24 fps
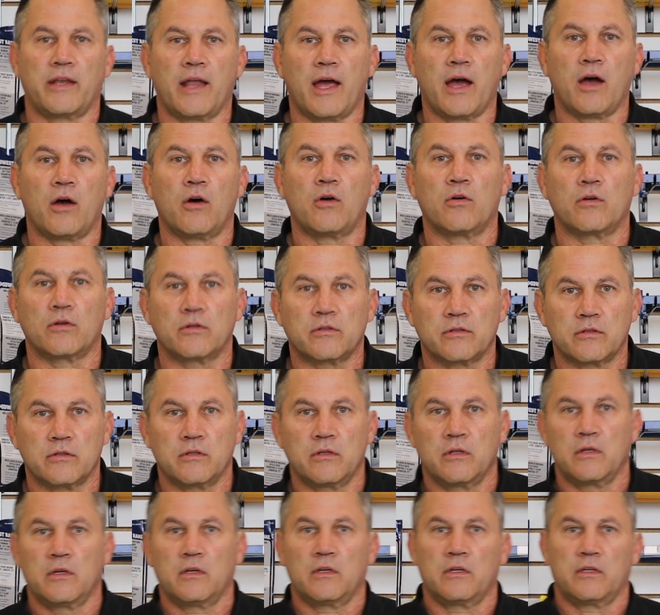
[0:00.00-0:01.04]
now
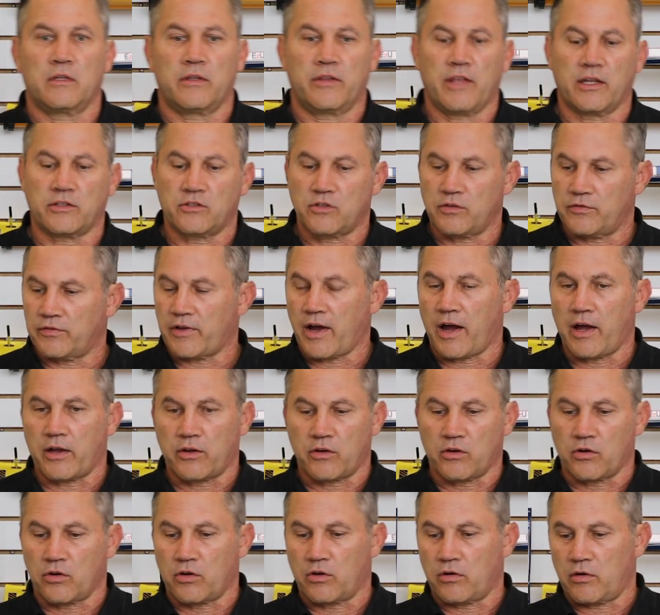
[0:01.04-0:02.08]
that you've
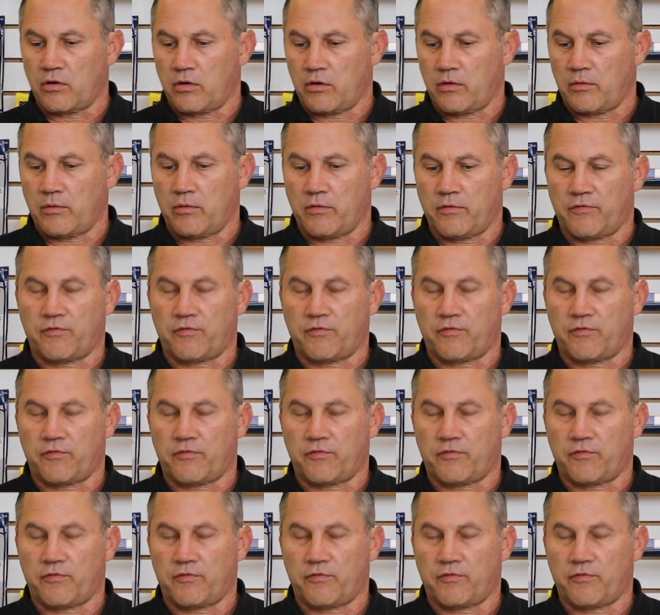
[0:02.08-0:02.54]
got your